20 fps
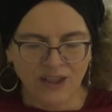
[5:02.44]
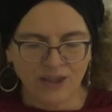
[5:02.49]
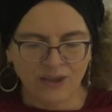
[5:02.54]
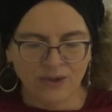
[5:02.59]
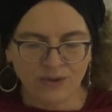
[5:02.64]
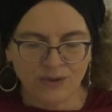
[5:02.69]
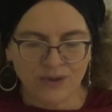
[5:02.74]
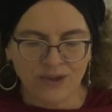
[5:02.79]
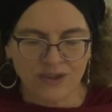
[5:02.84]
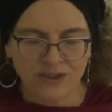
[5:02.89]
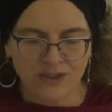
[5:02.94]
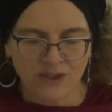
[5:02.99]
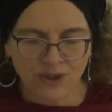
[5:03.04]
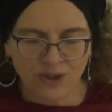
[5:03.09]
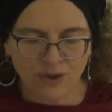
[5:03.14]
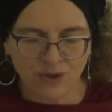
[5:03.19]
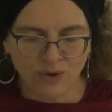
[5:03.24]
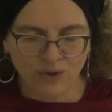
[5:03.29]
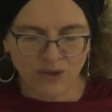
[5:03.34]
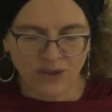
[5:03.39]
could the
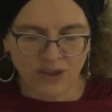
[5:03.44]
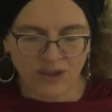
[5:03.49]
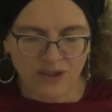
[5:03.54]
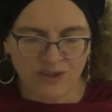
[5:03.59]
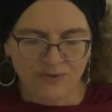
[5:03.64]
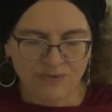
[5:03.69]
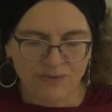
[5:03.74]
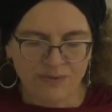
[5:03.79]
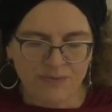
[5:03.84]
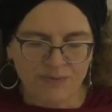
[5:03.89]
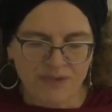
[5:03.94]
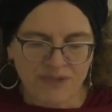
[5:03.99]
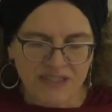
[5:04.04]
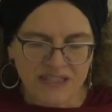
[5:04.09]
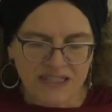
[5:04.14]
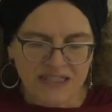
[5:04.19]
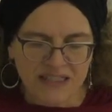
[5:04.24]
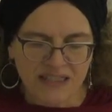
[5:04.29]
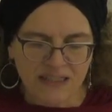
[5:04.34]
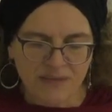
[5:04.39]
soul,
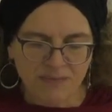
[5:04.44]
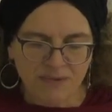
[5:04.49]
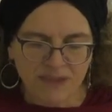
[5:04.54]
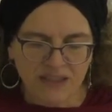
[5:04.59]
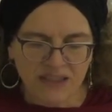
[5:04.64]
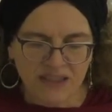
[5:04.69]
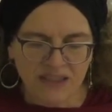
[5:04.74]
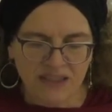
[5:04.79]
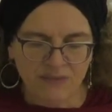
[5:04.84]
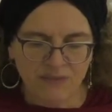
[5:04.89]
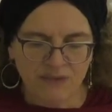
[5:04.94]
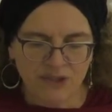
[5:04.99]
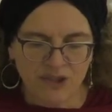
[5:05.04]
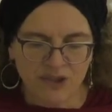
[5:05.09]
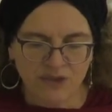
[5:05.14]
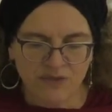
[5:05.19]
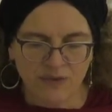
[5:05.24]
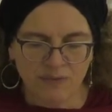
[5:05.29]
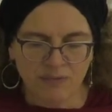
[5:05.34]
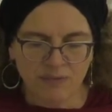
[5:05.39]
represented by the image
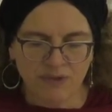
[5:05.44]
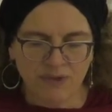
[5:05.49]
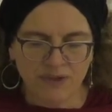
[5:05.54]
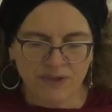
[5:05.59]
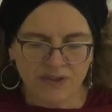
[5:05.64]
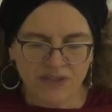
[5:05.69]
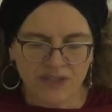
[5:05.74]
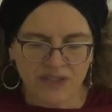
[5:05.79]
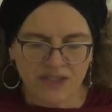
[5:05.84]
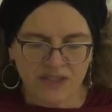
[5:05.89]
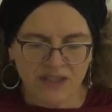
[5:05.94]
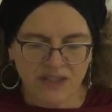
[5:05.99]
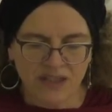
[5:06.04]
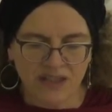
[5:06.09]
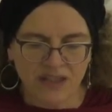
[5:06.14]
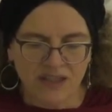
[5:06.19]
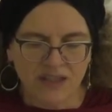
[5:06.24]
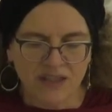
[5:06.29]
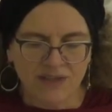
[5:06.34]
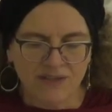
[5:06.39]
of the birds,
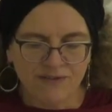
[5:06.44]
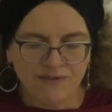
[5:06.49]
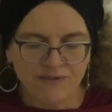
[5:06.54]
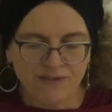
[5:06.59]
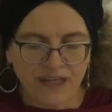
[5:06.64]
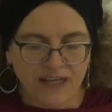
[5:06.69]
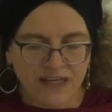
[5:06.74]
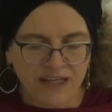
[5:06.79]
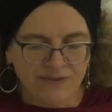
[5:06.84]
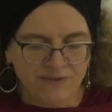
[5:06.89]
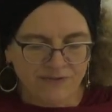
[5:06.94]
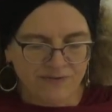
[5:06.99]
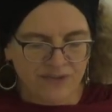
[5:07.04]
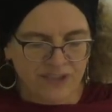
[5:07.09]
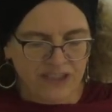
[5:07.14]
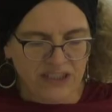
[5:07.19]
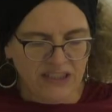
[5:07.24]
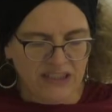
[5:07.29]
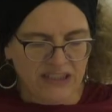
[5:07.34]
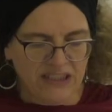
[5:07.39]
fly
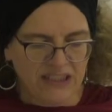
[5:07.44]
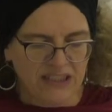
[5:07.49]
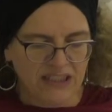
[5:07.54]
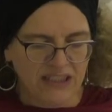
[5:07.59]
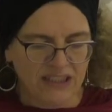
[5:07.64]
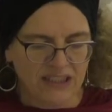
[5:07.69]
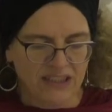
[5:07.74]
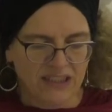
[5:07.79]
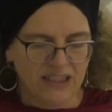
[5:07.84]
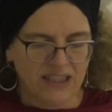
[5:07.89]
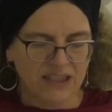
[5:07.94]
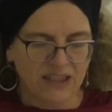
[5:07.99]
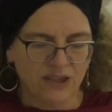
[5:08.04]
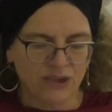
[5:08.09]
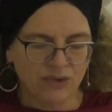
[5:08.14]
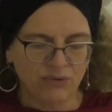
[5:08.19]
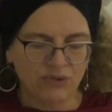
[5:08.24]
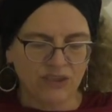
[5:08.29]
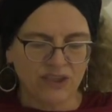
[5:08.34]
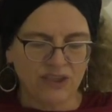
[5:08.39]
freely, and
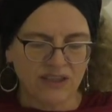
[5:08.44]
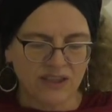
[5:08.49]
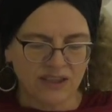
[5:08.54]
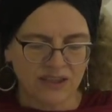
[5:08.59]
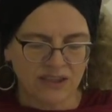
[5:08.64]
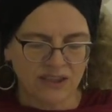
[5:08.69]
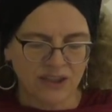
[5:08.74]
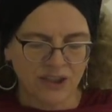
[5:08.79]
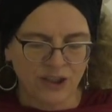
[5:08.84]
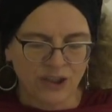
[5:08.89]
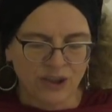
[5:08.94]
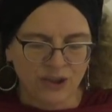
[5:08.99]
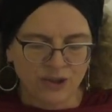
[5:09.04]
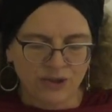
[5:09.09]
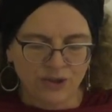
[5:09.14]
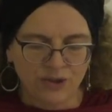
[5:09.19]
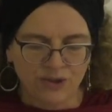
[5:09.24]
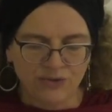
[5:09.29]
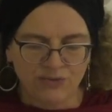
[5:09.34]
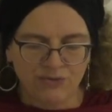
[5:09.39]
only then
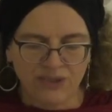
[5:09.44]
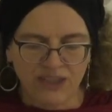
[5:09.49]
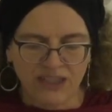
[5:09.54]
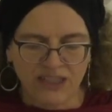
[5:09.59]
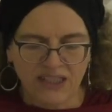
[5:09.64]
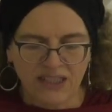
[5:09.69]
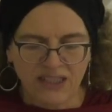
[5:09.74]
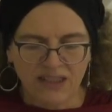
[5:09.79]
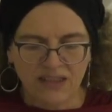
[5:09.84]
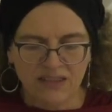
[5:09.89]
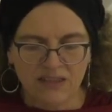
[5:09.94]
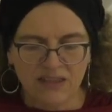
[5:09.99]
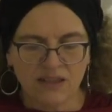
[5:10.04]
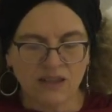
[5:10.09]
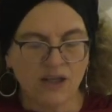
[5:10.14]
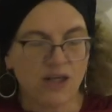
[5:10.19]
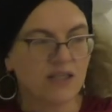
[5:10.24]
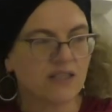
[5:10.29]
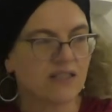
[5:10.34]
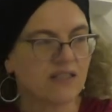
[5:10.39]
could it regain its
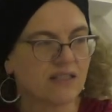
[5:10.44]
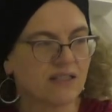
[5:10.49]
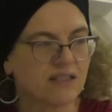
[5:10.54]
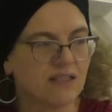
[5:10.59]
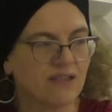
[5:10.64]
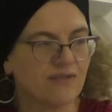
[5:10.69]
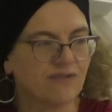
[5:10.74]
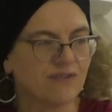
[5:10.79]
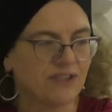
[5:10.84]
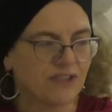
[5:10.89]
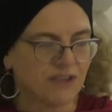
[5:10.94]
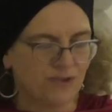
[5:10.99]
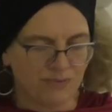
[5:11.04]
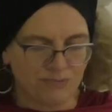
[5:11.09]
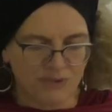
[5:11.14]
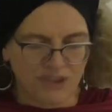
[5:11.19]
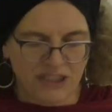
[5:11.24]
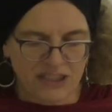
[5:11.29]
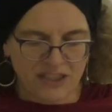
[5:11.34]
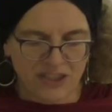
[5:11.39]
lost
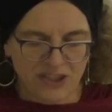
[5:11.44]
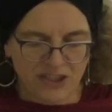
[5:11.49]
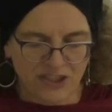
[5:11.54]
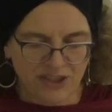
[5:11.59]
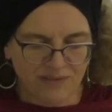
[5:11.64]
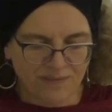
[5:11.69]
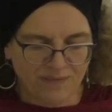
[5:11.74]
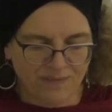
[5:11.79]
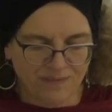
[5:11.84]
self-determination.